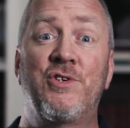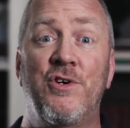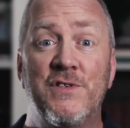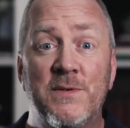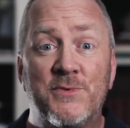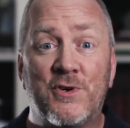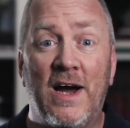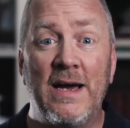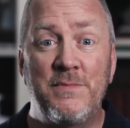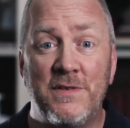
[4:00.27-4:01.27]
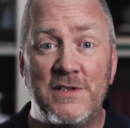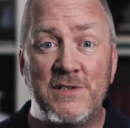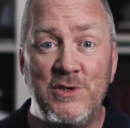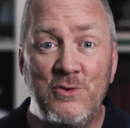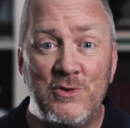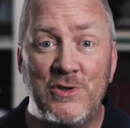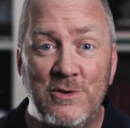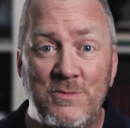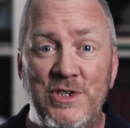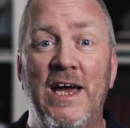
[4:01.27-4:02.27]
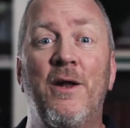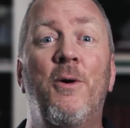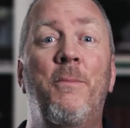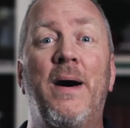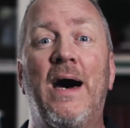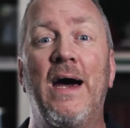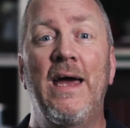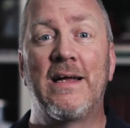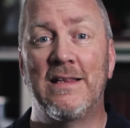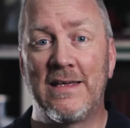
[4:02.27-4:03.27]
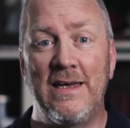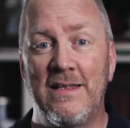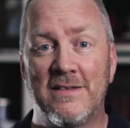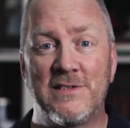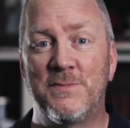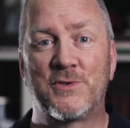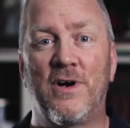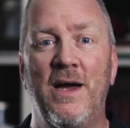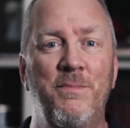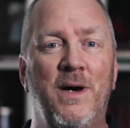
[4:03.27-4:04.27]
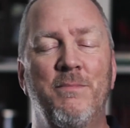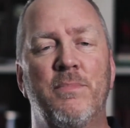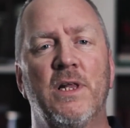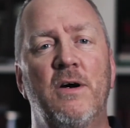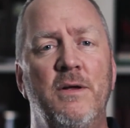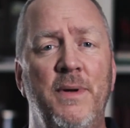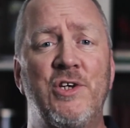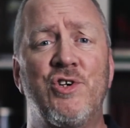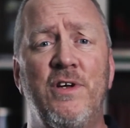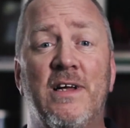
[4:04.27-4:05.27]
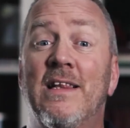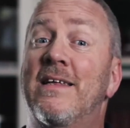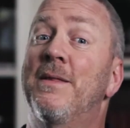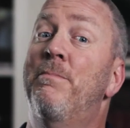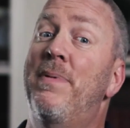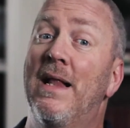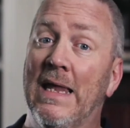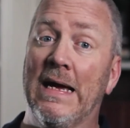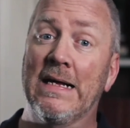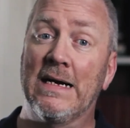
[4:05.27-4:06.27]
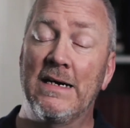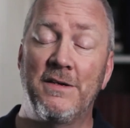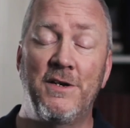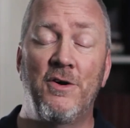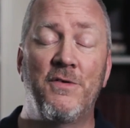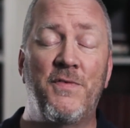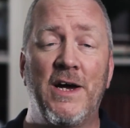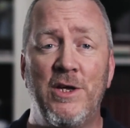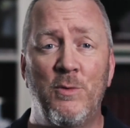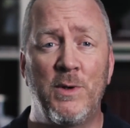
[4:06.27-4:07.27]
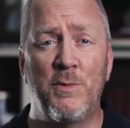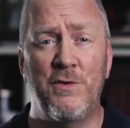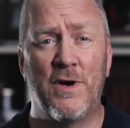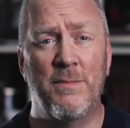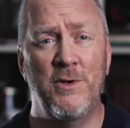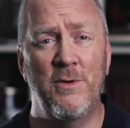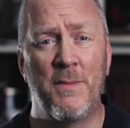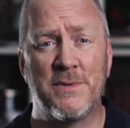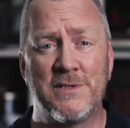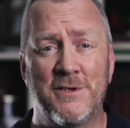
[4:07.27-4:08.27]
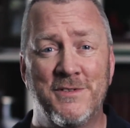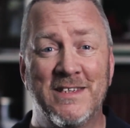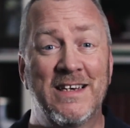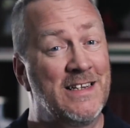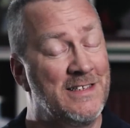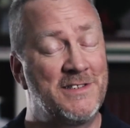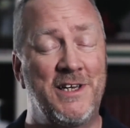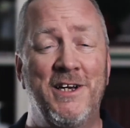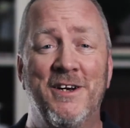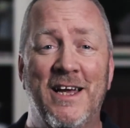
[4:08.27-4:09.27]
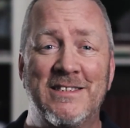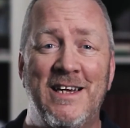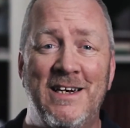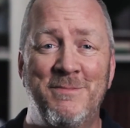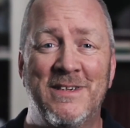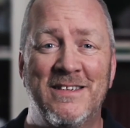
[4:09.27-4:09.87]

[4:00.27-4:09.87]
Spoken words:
sure you subscribe to this YouTube channel by clicking the subscribe button below, and make sure you click the bell icon to notify you when we drop new episodes. See you here next time.